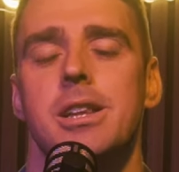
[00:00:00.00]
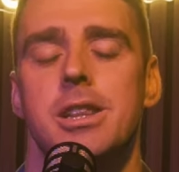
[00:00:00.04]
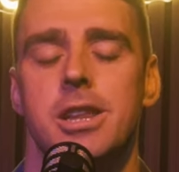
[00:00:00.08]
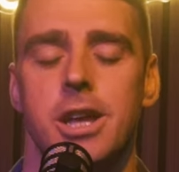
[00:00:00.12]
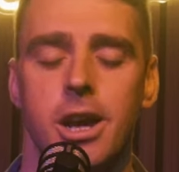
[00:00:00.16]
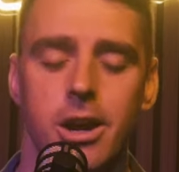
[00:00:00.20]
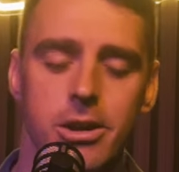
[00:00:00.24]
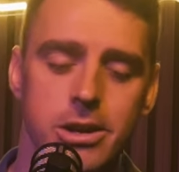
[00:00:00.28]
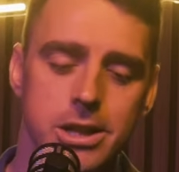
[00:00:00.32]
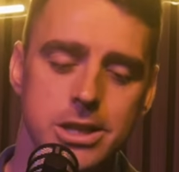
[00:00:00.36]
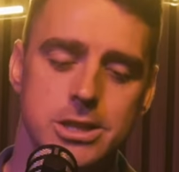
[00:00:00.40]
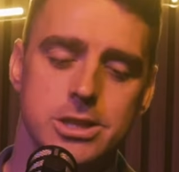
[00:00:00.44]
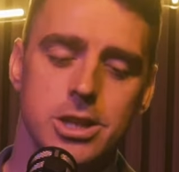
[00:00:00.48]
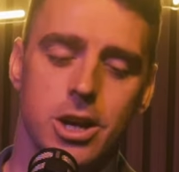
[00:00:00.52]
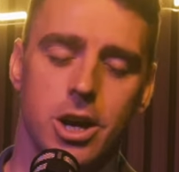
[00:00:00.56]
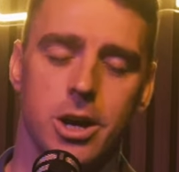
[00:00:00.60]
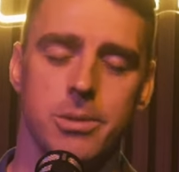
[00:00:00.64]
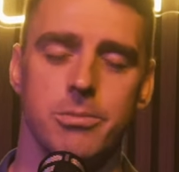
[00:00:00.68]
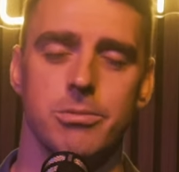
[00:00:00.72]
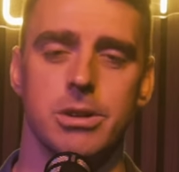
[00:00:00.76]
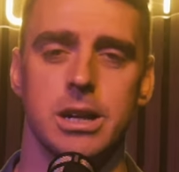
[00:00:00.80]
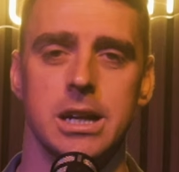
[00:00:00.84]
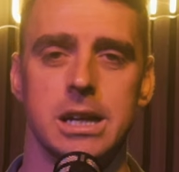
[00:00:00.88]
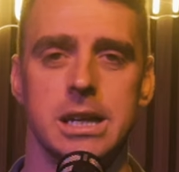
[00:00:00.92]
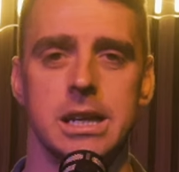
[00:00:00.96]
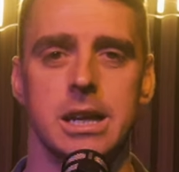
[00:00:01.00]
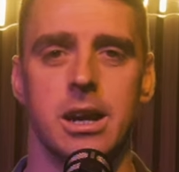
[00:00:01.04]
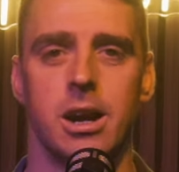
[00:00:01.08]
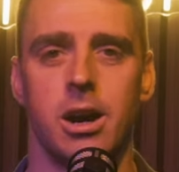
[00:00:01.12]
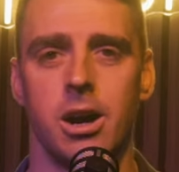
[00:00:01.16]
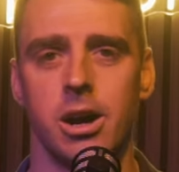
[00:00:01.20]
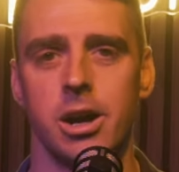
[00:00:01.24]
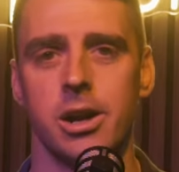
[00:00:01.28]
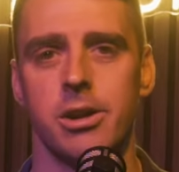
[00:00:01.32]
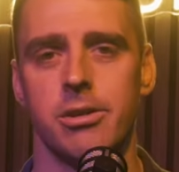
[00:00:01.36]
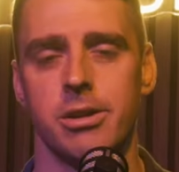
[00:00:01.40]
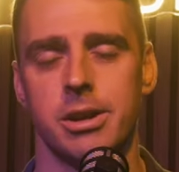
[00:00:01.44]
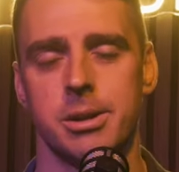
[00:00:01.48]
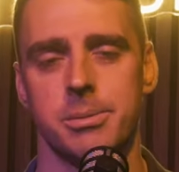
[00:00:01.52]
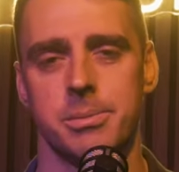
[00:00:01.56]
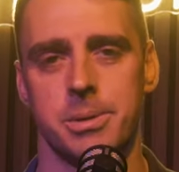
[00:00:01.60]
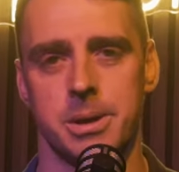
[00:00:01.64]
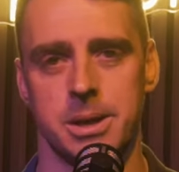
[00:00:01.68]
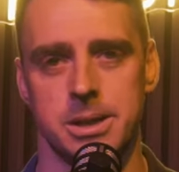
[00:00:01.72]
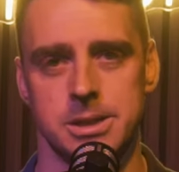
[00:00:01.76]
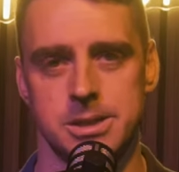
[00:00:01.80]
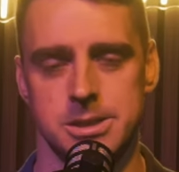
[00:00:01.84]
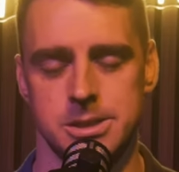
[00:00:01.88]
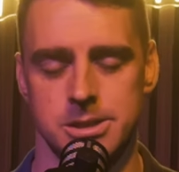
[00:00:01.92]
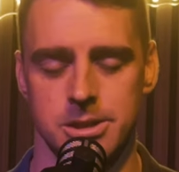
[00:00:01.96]
The only time really a hiring
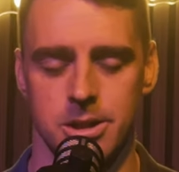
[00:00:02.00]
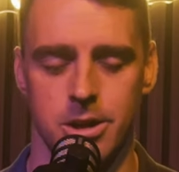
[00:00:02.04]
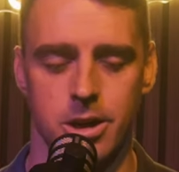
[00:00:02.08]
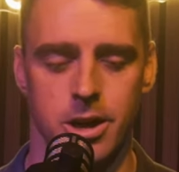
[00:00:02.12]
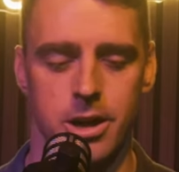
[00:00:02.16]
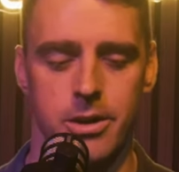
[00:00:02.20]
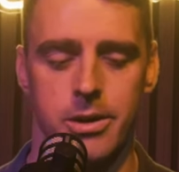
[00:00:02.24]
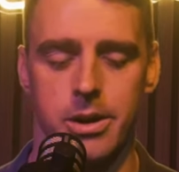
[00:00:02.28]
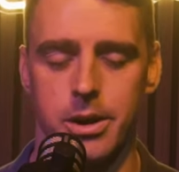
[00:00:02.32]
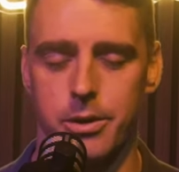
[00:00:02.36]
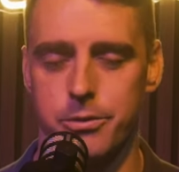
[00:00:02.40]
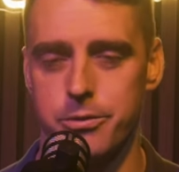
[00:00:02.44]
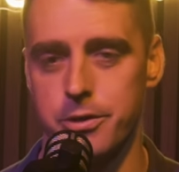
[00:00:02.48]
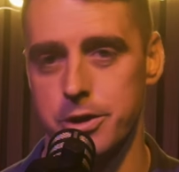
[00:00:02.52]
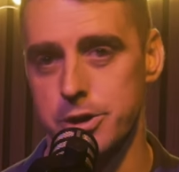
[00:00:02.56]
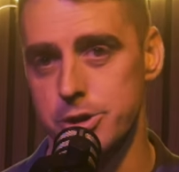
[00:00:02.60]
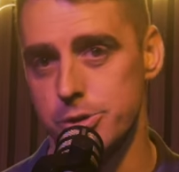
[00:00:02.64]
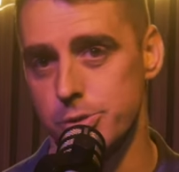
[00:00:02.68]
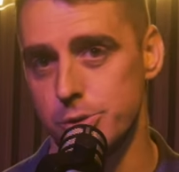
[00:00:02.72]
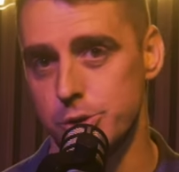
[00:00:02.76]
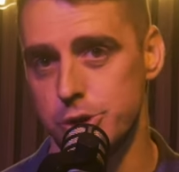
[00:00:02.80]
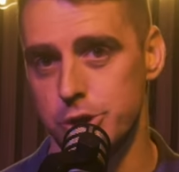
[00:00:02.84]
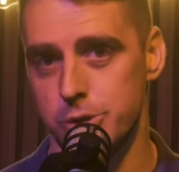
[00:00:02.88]
official